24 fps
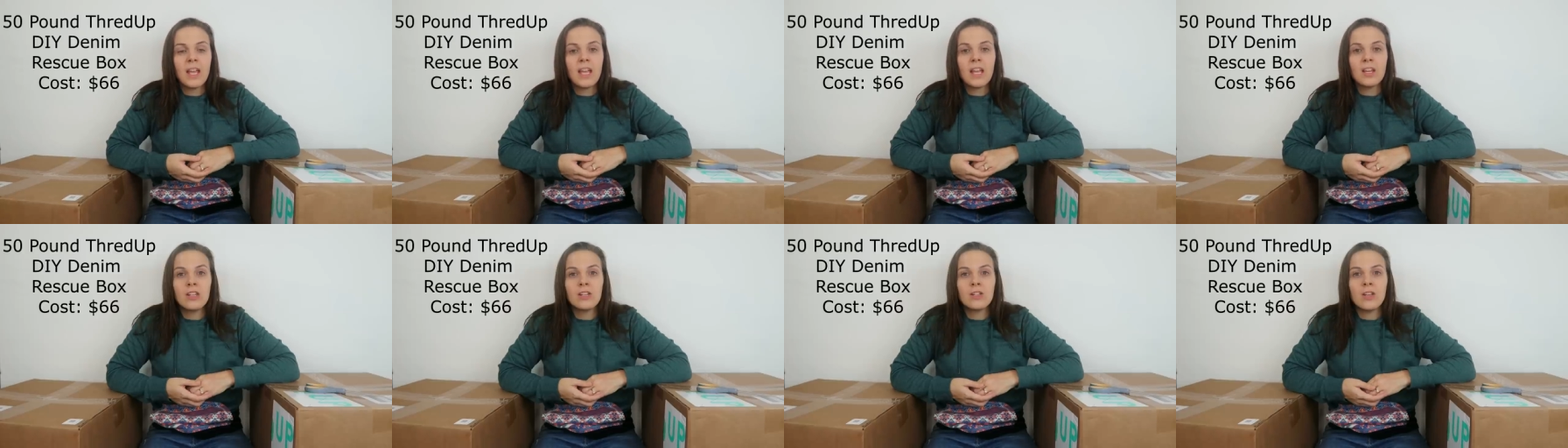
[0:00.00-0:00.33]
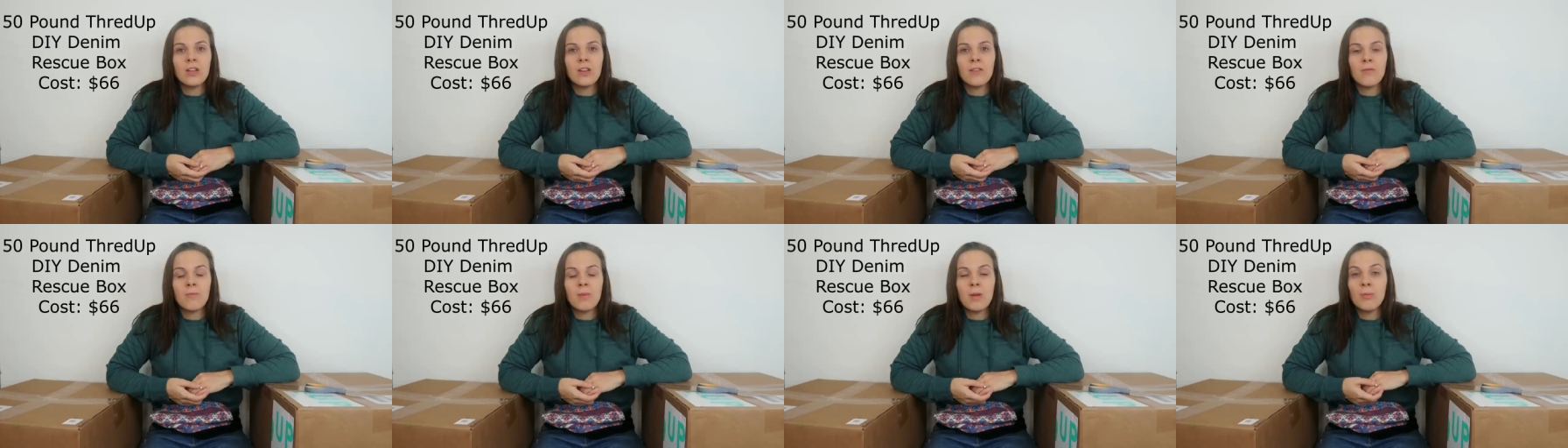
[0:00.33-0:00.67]
And
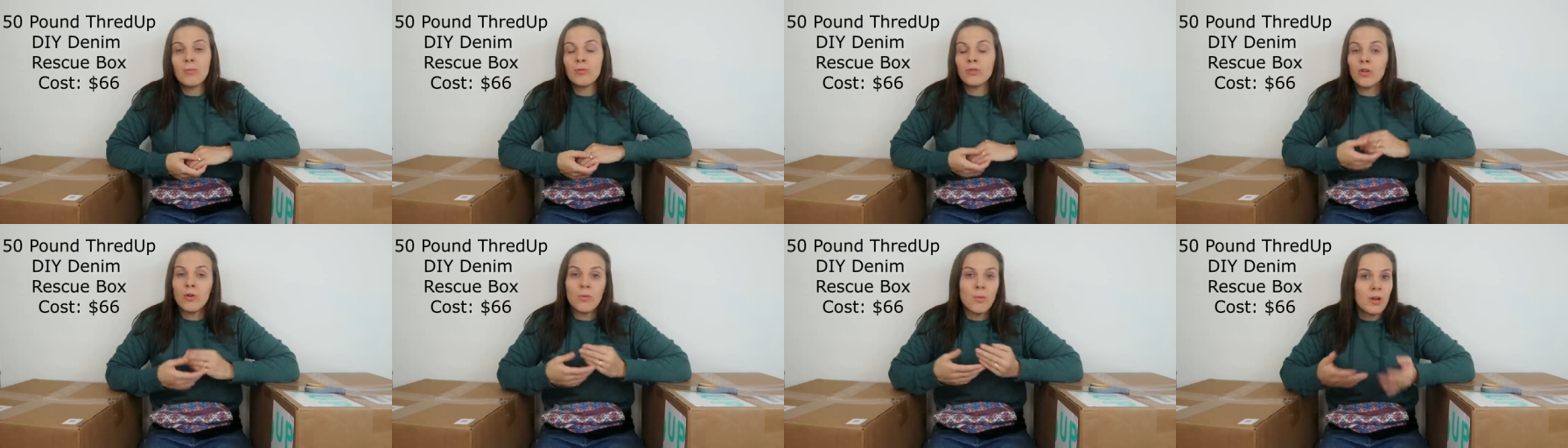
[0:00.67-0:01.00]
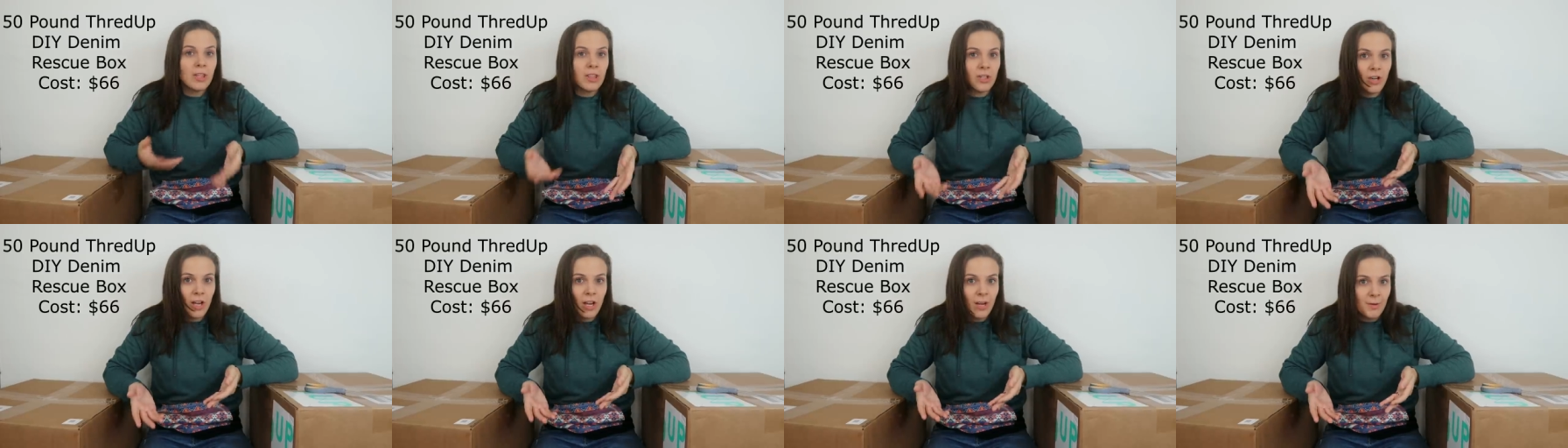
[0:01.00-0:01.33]
if people don't
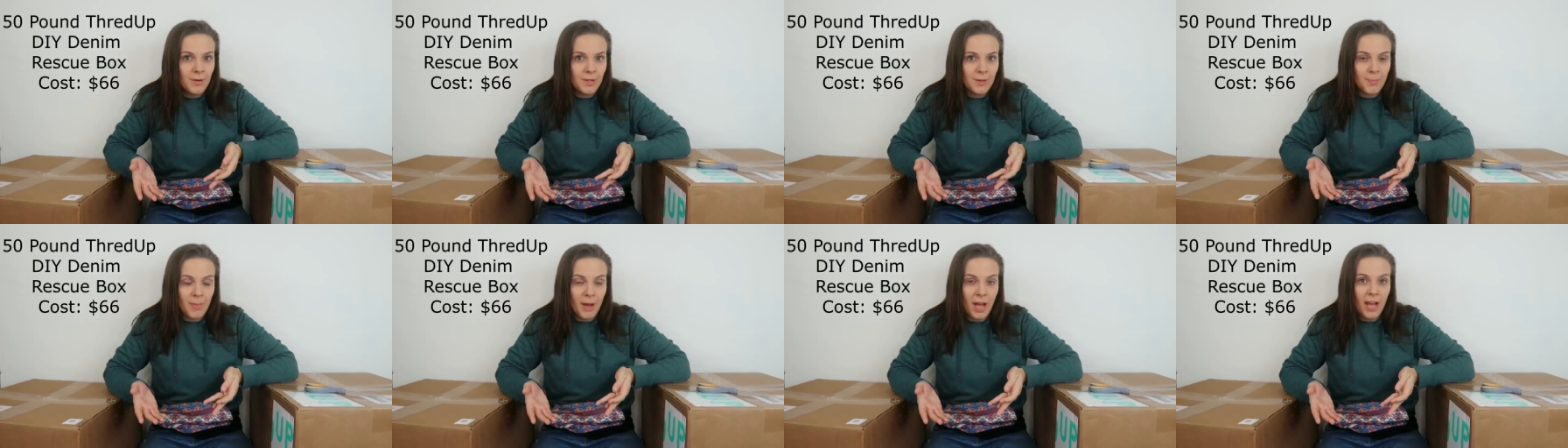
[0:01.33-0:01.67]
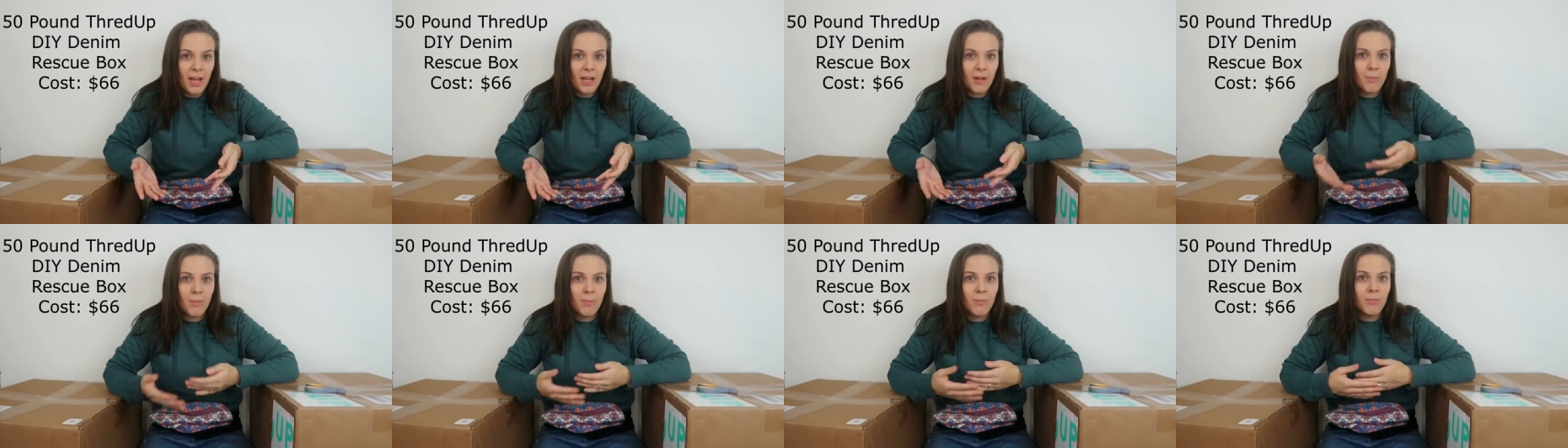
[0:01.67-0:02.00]
want their items
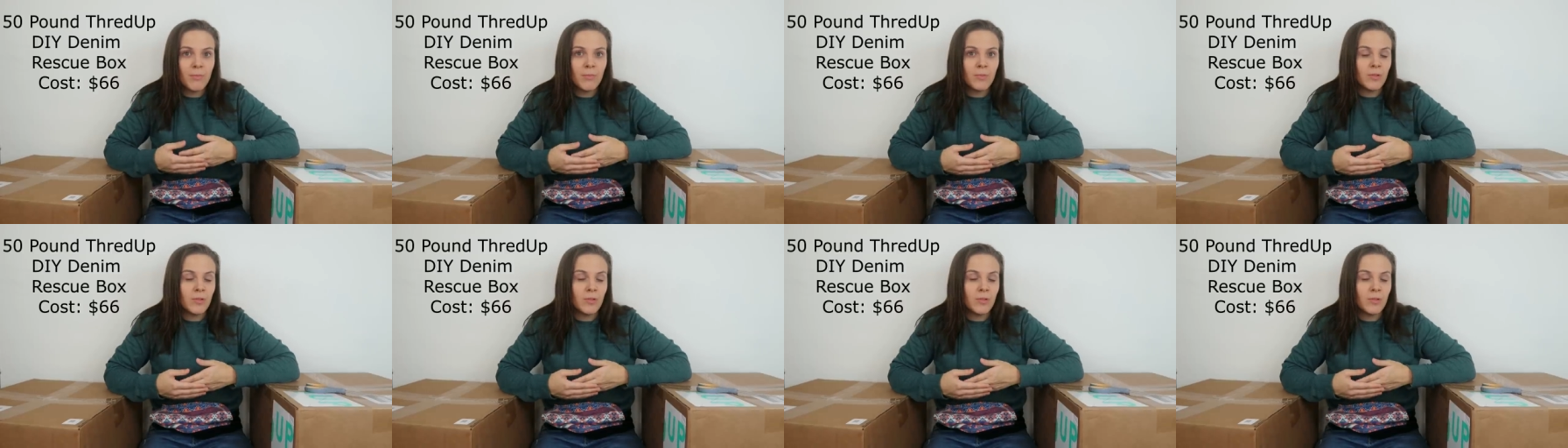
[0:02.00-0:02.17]
back,